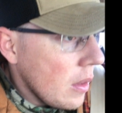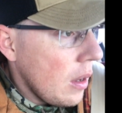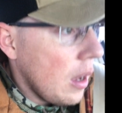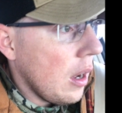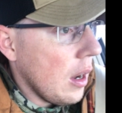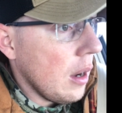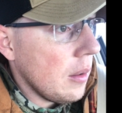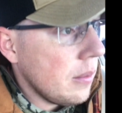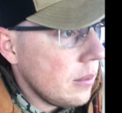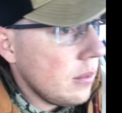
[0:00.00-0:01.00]

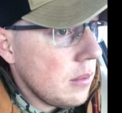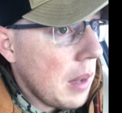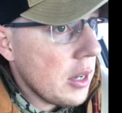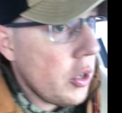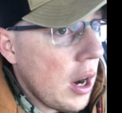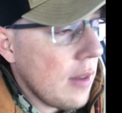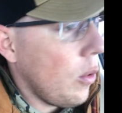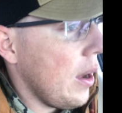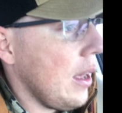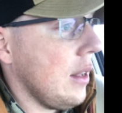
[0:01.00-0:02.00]
My
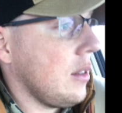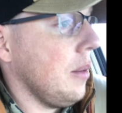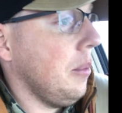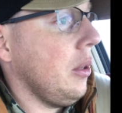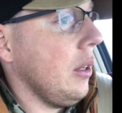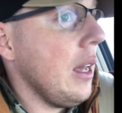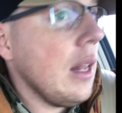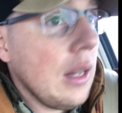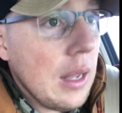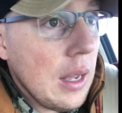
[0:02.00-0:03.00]
driveway is
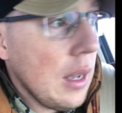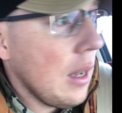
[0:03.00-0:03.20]
completely